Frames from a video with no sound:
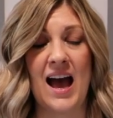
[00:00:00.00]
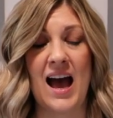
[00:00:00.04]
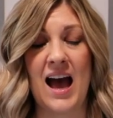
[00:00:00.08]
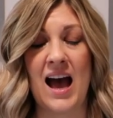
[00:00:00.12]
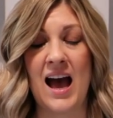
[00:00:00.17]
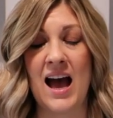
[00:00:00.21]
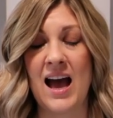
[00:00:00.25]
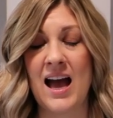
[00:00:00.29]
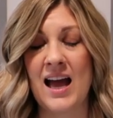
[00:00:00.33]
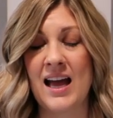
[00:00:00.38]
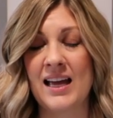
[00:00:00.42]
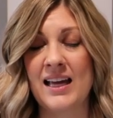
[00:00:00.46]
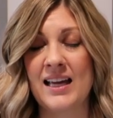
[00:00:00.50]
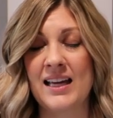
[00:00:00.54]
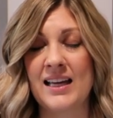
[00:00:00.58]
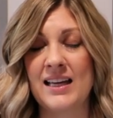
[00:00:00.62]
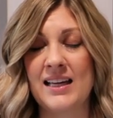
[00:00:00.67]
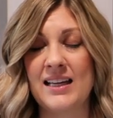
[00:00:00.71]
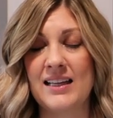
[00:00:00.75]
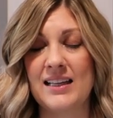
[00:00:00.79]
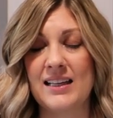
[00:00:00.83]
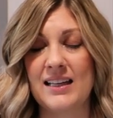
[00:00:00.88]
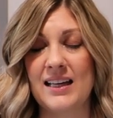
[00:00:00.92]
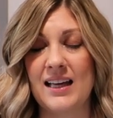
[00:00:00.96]

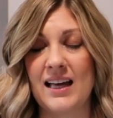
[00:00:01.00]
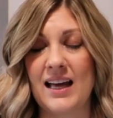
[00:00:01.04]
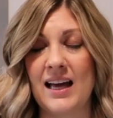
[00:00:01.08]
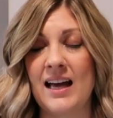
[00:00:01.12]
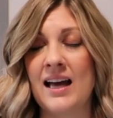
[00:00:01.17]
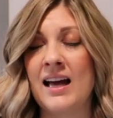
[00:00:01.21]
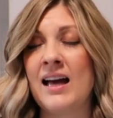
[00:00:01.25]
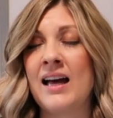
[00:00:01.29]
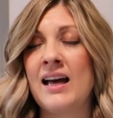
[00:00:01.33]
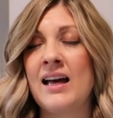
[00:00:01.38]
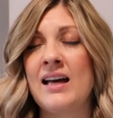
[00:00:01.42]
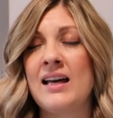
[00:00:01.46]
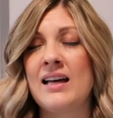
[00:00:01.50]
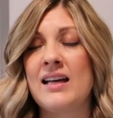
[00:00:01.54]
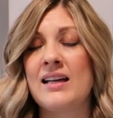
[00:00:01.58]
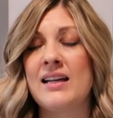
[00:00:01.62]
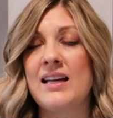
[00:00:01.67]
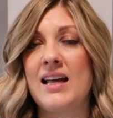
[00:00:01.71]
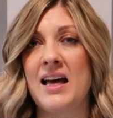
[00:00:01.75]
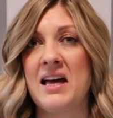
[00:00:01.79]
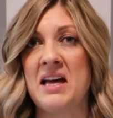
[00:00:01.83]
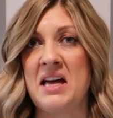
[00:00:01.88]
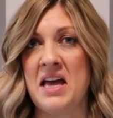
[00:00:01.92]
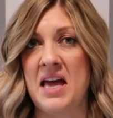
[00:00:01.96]
I had
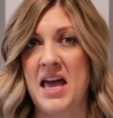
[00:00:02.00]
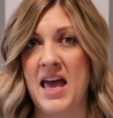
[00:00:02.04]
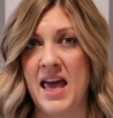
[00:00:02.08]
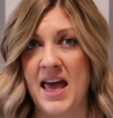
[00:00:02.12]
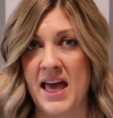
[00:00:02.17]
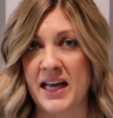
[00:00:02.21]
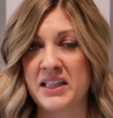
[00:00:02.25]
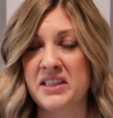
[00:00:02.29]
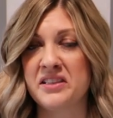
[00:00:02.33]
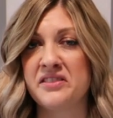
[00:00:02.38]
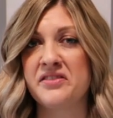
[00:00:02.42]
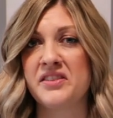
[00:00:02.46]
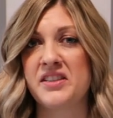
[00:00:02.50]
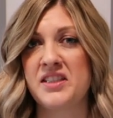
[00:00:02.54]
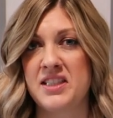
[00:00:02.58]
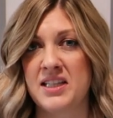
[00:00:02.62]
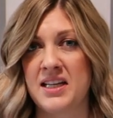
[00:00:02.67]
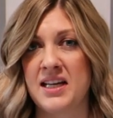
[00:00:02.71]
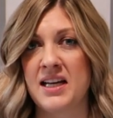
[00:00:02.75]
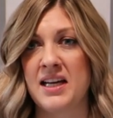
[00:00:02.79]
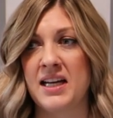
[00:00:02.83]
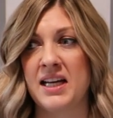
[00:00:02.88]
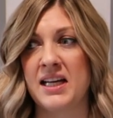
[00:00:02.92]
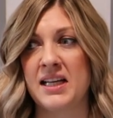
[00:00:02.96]
a heck of a
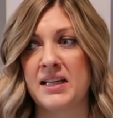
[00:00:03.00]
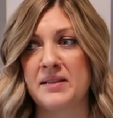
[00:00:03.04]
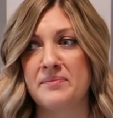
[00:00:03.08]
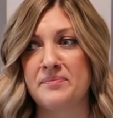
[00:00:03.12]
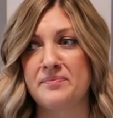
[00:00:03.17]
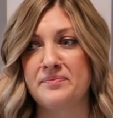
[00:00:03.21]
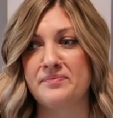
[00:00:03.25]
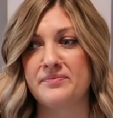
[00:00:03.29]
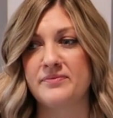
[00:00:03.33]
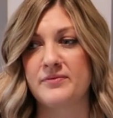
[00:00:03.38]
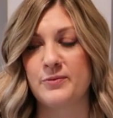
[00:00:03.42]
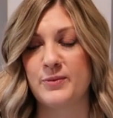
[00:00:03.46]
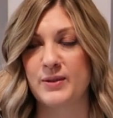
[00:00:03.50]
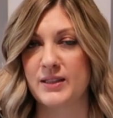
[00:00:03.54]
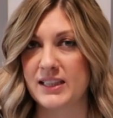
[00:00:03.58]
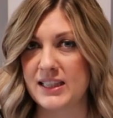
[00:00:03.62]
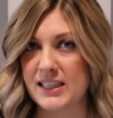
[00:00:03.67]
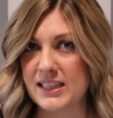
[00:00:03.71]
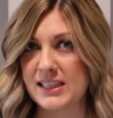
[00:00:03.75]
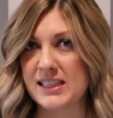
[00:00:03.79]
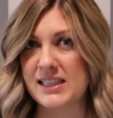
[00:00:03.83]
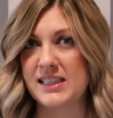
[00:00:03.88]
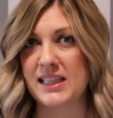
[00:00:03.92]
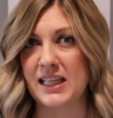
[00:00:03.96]
time with
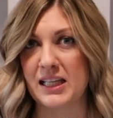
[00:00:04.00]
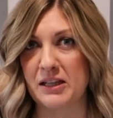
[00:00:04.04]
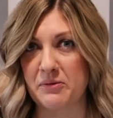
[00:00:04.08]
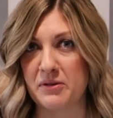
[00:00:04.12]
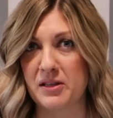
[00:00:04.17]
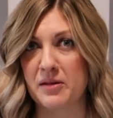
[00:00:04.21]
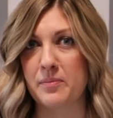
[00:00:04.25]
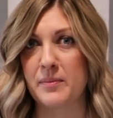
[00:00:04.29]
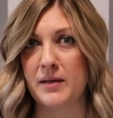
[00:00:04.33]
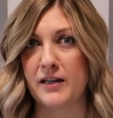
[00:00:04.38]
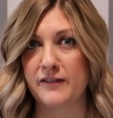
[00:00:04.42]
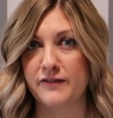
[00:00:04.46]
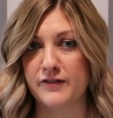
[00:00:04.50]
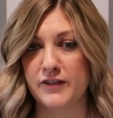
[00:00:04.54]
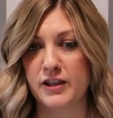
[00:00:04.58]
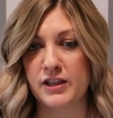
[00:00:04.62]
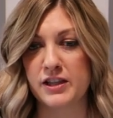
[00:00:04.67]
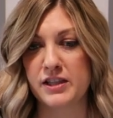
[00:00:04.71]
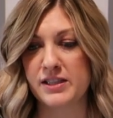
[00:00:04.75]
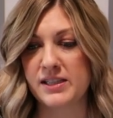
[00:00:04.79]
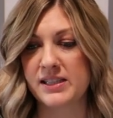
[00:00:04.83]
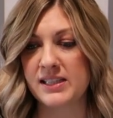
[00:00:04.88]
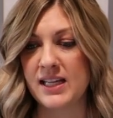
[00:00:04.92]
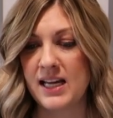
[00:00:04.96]
this thing with my
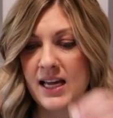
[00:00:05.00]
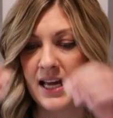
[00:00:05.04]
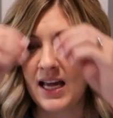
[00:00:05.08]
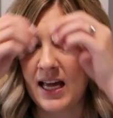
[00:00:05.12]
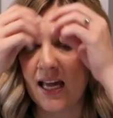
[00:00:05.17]
first,